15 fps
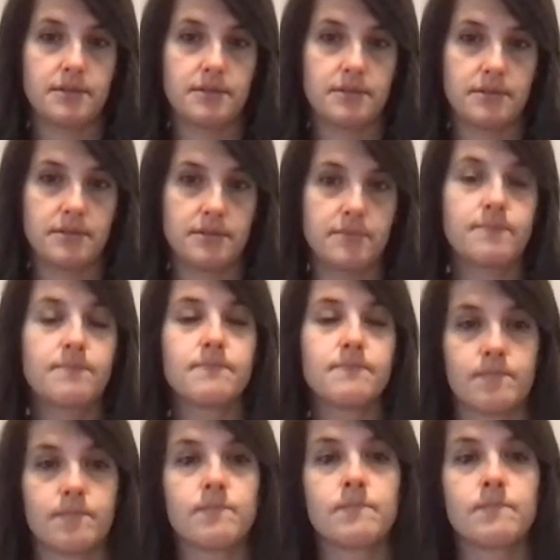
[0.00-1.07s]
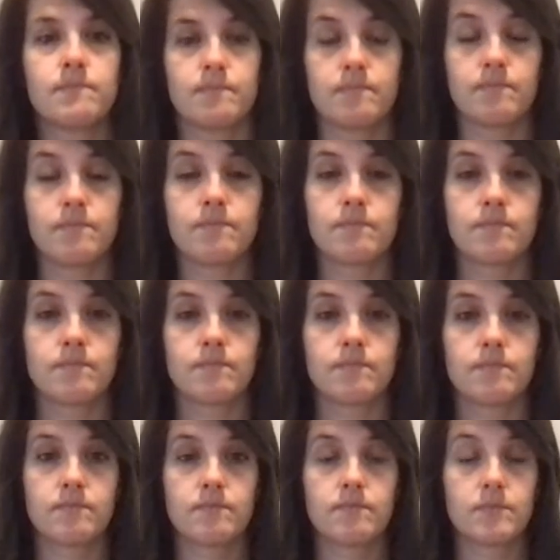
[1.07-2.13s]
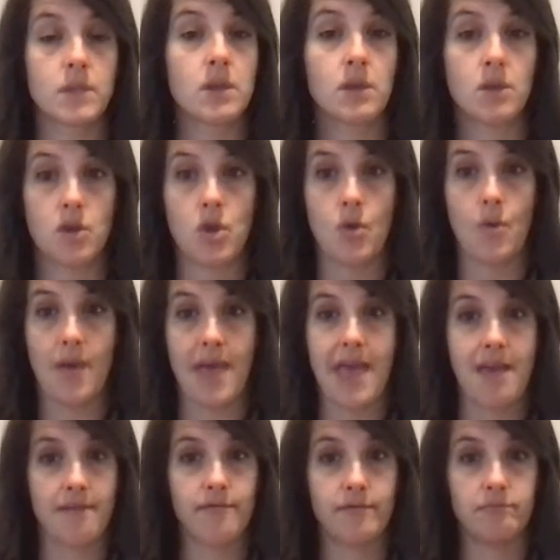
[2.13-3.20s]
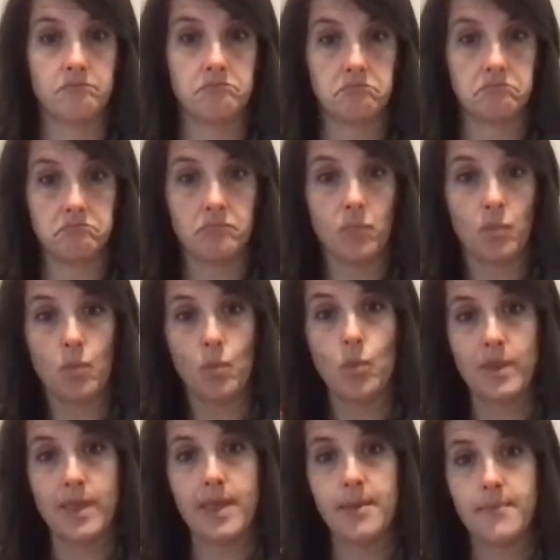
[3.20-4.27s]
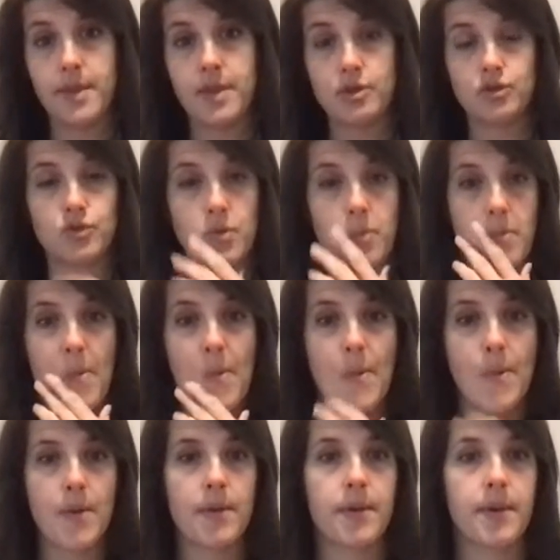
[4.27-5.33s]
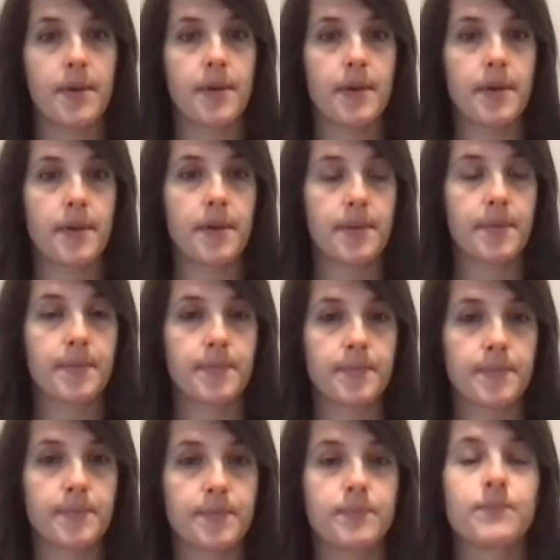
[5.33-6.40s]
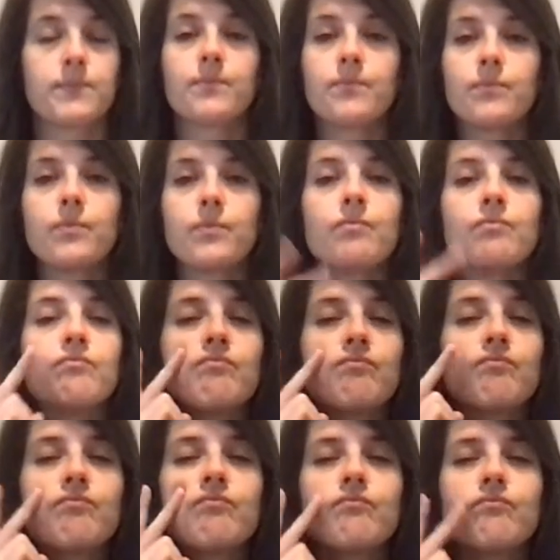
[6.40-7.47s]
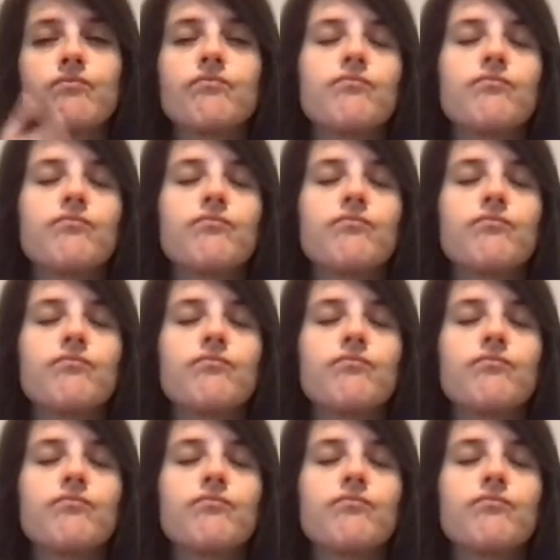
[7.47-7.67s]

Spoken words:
So if I had a protractor, which I do, I could check the measurement of these two angles, which would fall